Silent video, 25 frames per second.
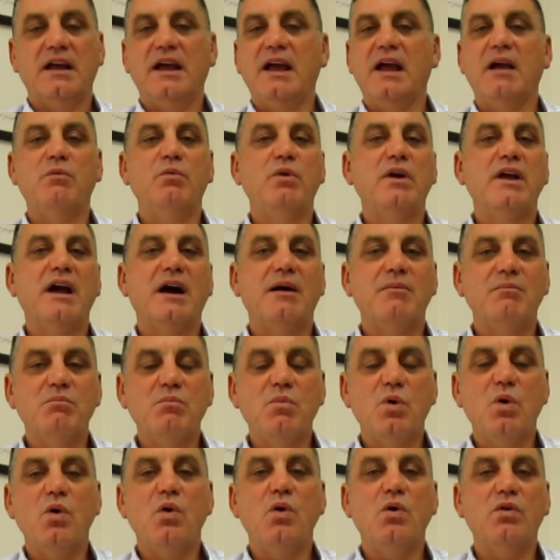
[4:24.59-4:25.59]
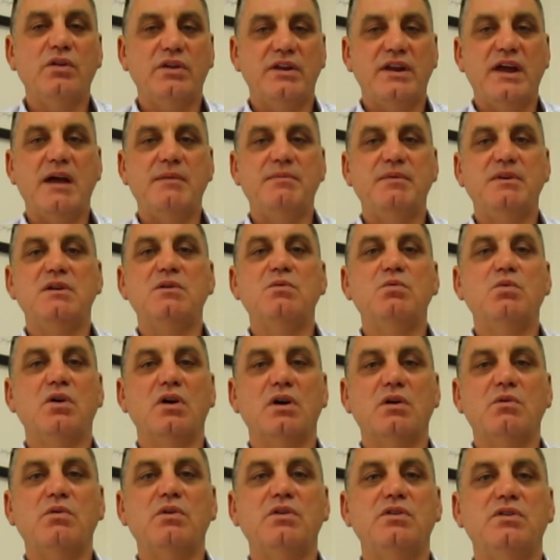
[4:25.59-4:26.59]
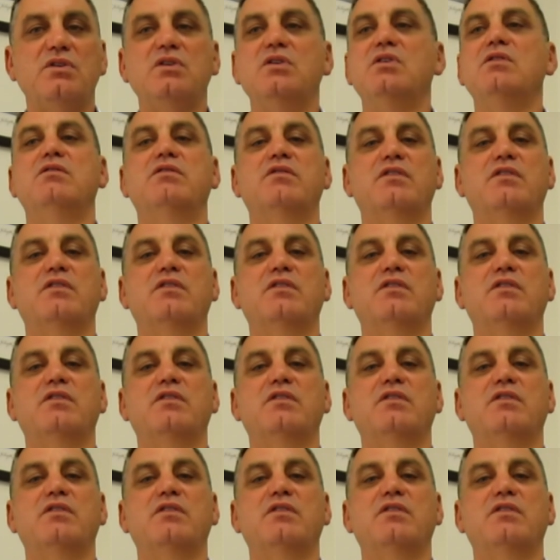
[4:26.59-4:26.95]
And we are more than happy to work with you